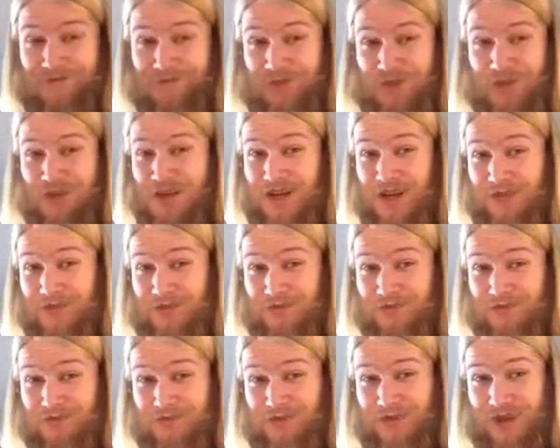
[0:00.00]
should I?
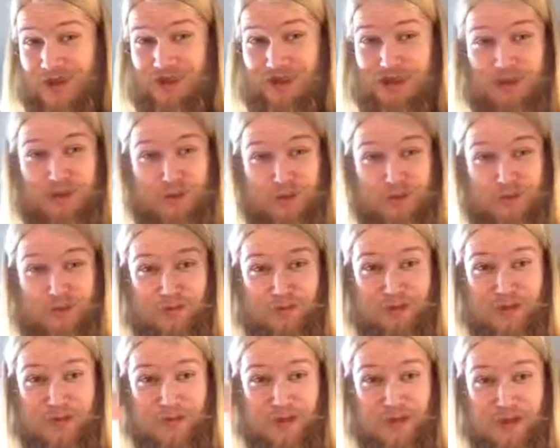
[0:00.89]
If so,
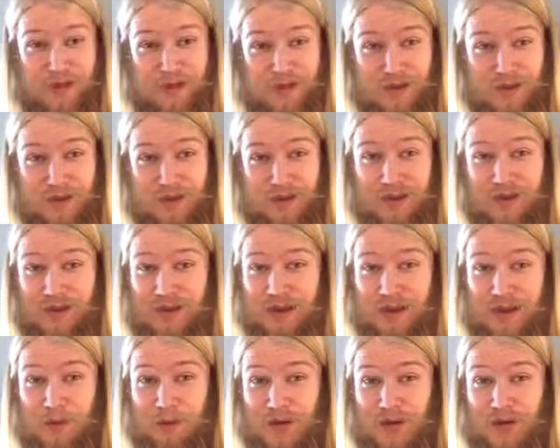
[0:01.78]

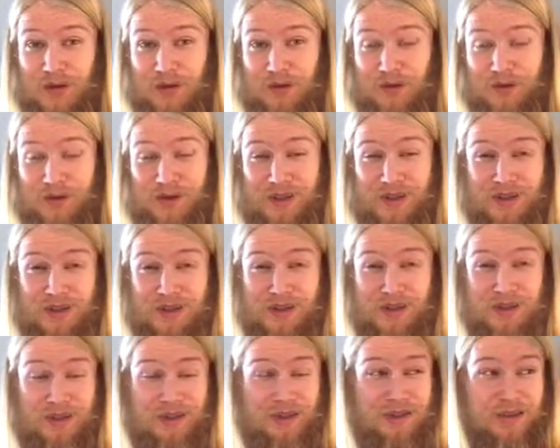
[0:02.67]
let me know
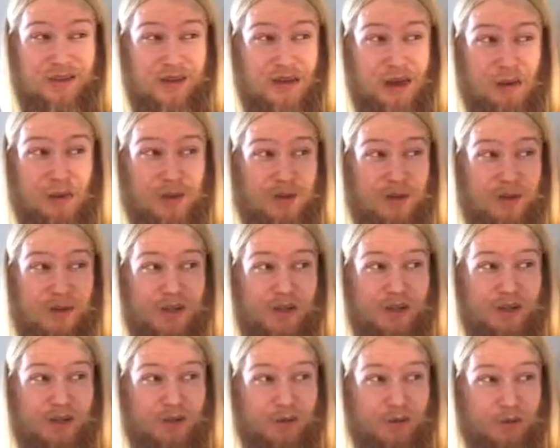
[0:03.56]
in the comments
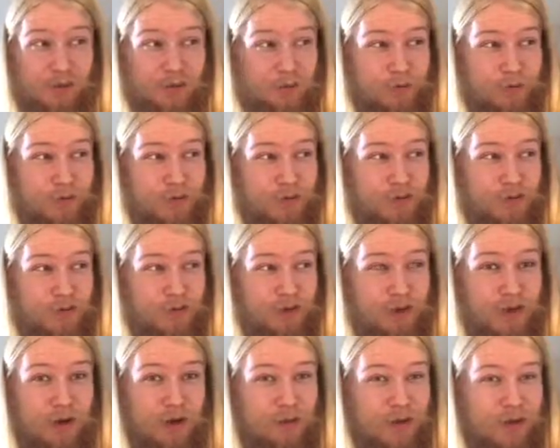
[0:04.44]
below.
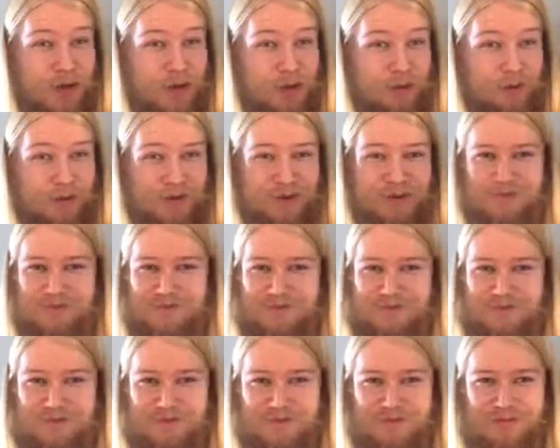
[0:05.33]
That rhymed.
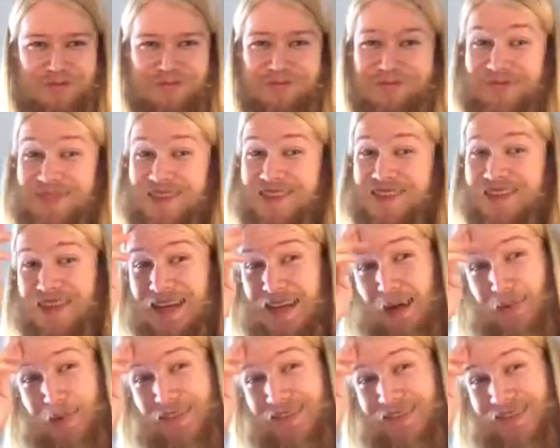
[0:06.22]
Stay
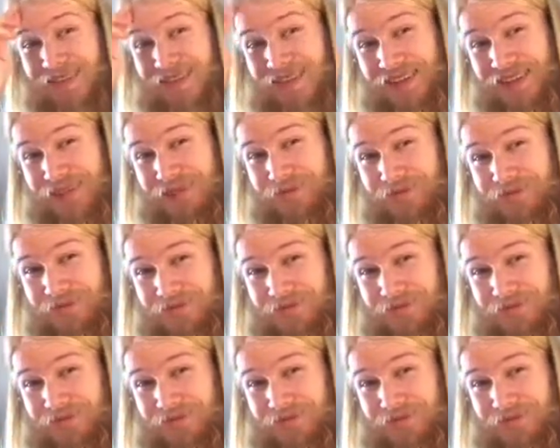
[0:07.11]
happy and see you.